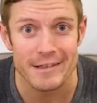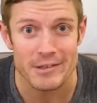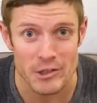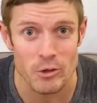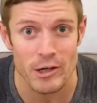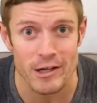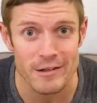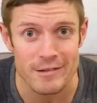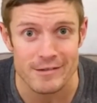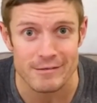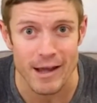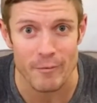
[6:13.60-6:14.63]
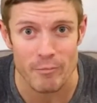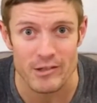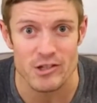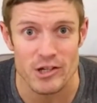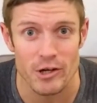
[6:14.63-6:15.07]
Do you know what it is? I
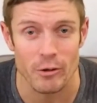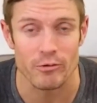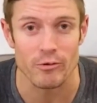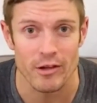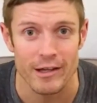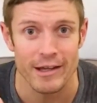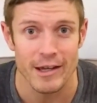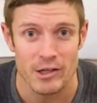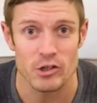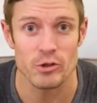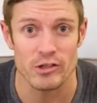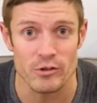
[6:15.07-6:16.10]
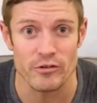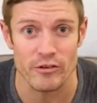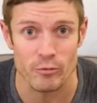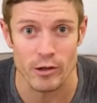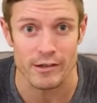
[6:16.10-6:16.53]
bet you don't. You can use
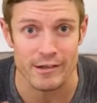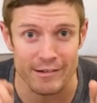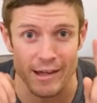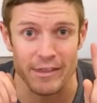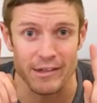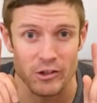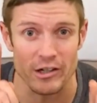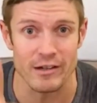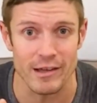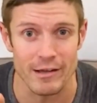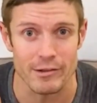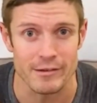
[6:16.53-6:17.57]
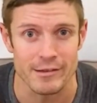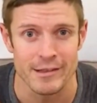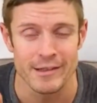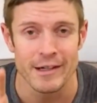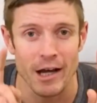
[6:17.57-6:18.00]
this one because I think you're going to love it.
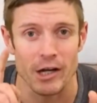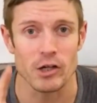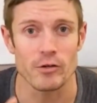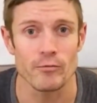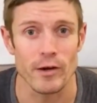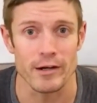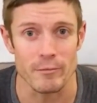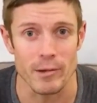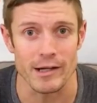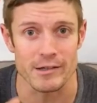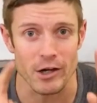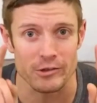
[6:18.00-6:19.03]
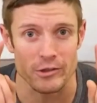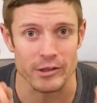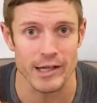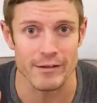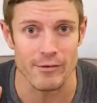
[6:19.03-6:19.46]
A good friend of mine, Dr.
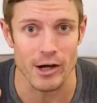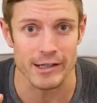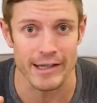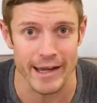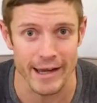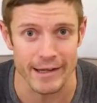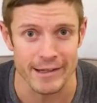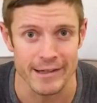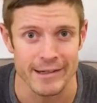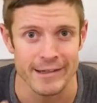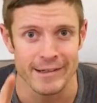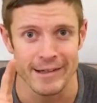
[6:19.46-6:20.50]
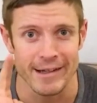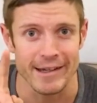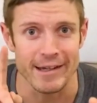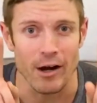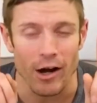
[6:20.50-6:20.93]
Kayvon K.,
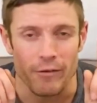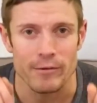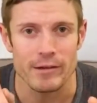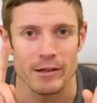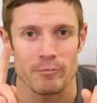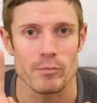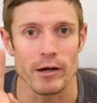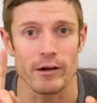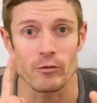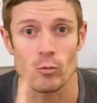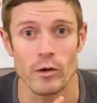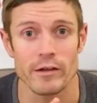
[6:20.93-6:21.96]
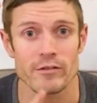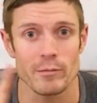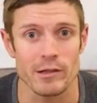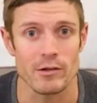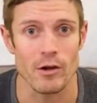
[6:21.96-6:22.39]
he often compares
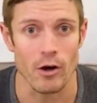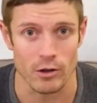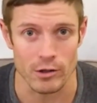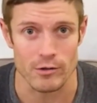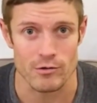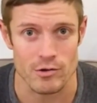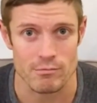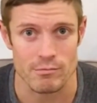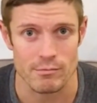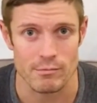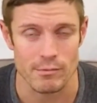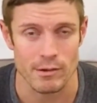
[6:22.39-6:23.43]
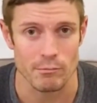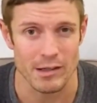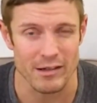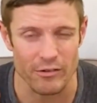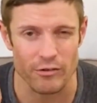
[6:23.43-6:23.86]
wisdom and knowledge
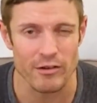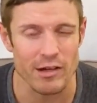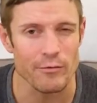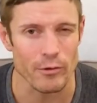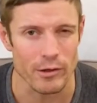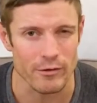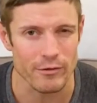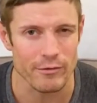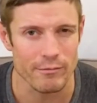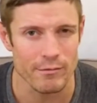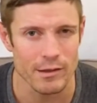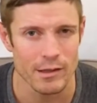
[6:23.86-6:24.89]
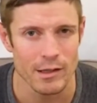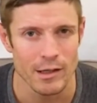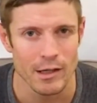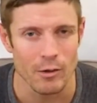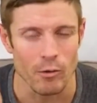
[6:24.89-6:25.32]
because there's a difference.
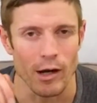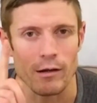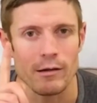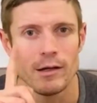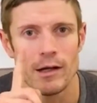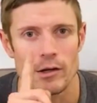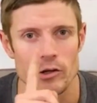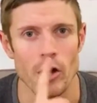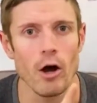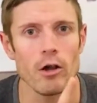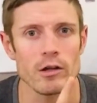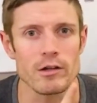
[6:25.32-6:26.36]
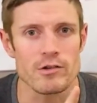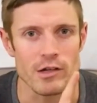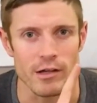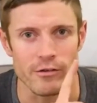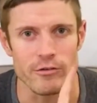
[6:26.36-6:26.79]
Well, knowledge
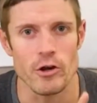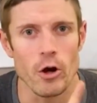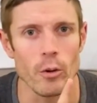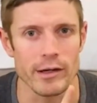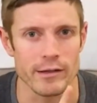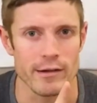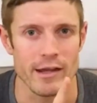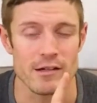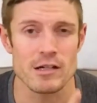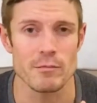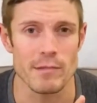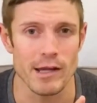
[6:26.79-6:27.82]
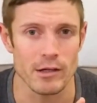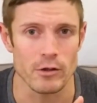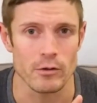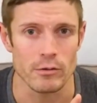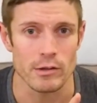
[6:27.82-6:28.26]
is knowing that a
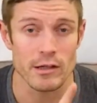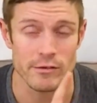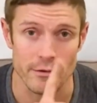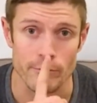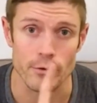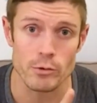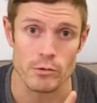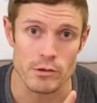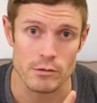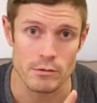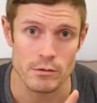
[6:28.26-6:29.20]
tomato is a fruit.